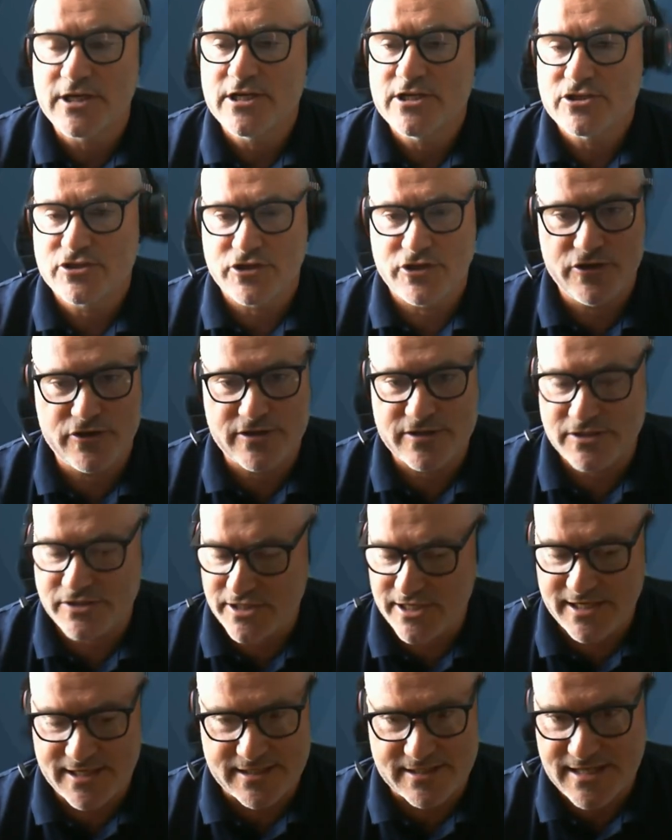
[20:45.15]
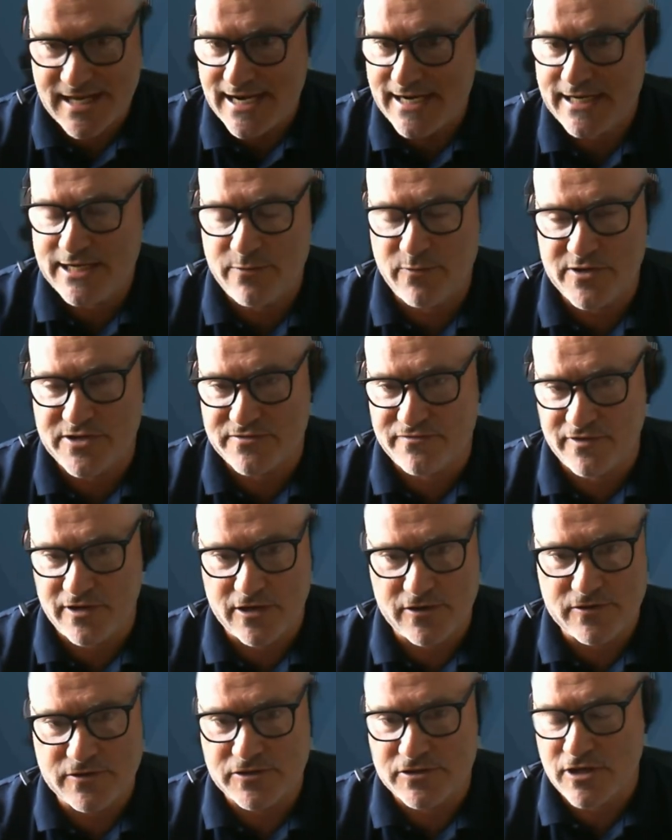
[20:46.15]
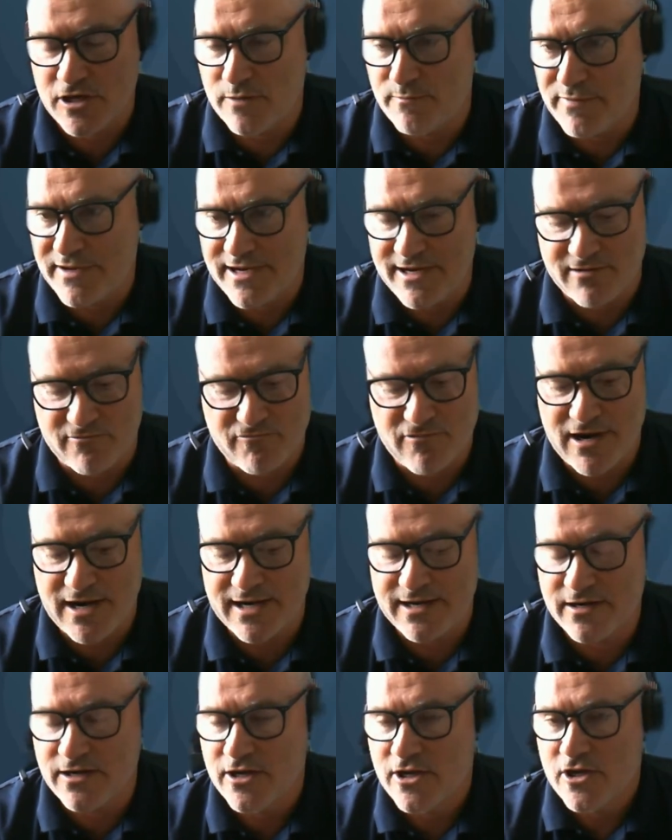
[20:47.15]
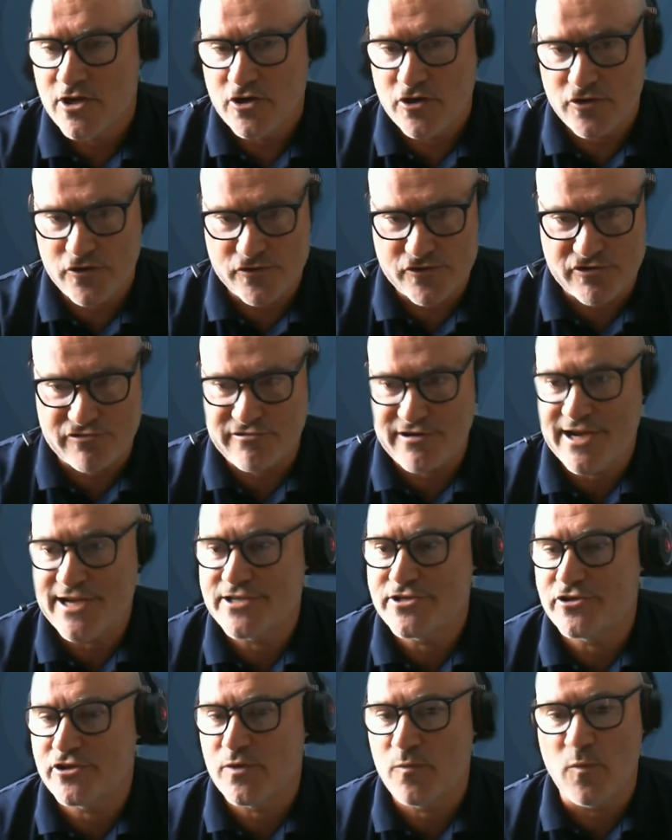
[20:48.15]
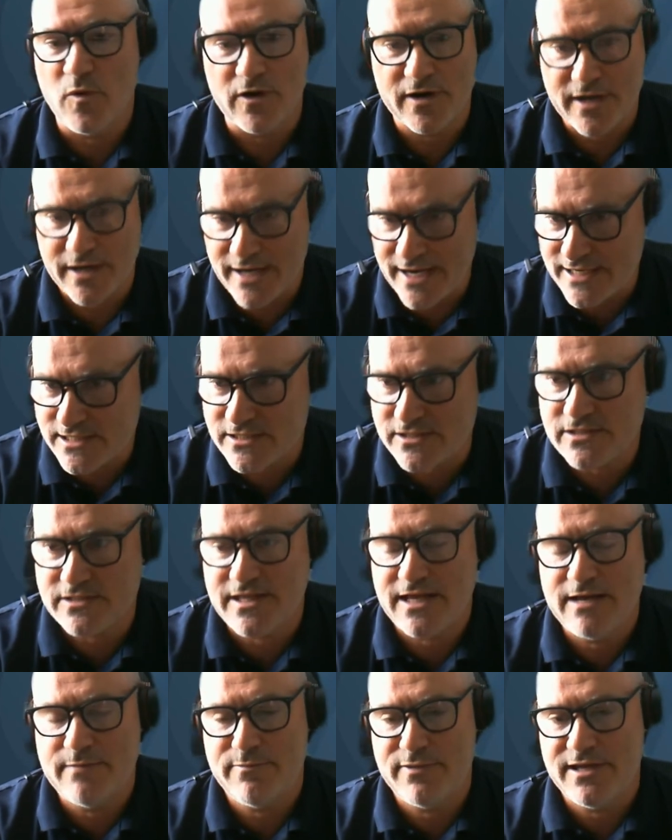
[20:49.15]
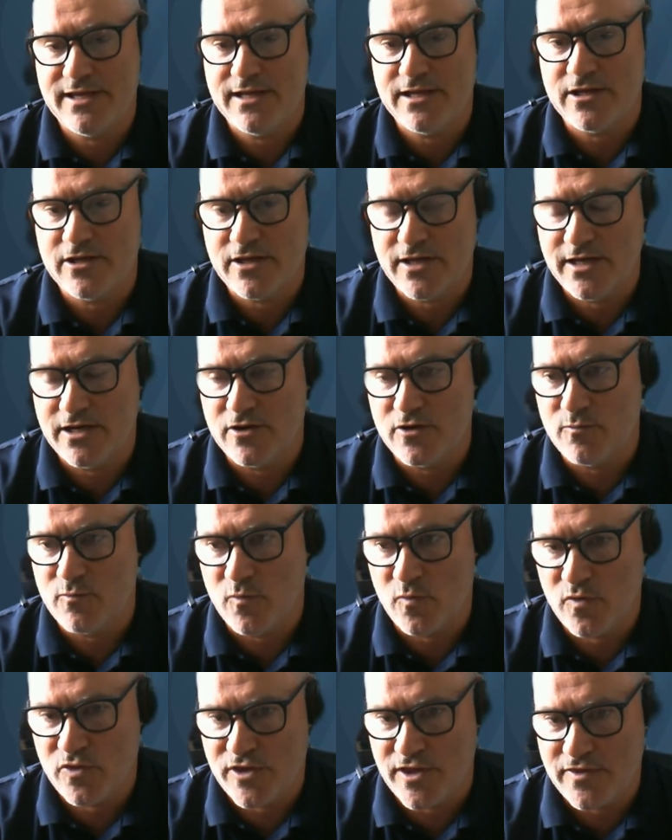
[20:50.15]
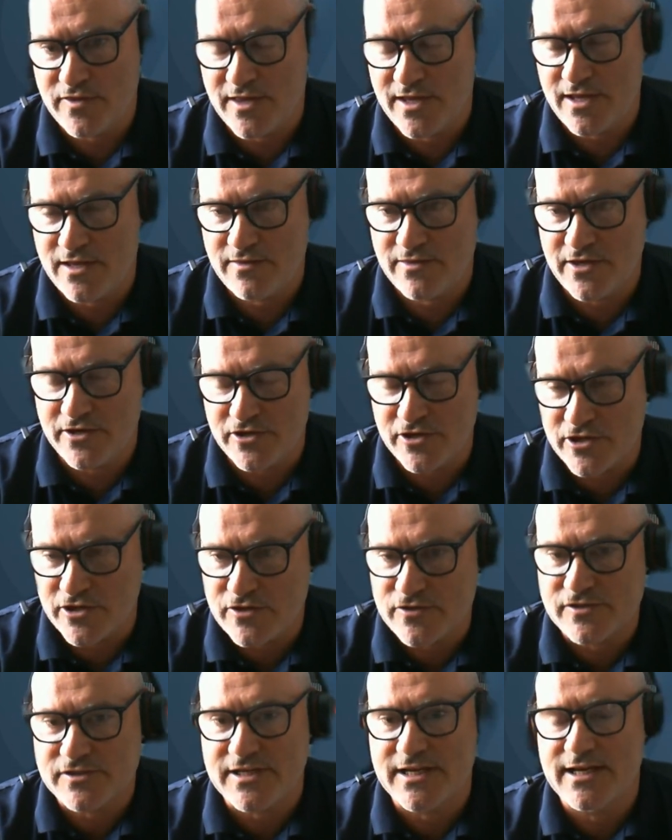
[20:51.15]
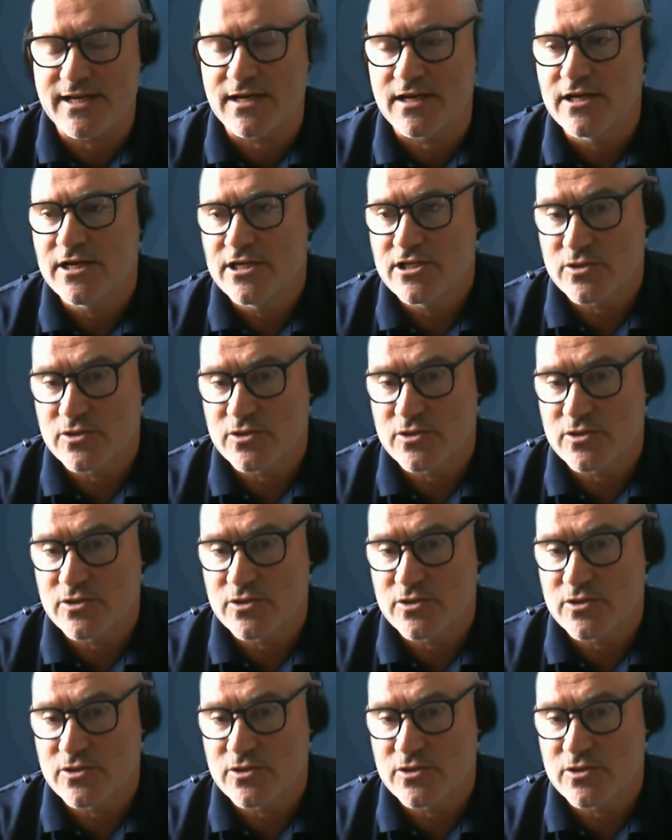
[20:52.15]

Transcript: so you can see exactly which flows are being run, who's created them, what connectors they're being, that are using.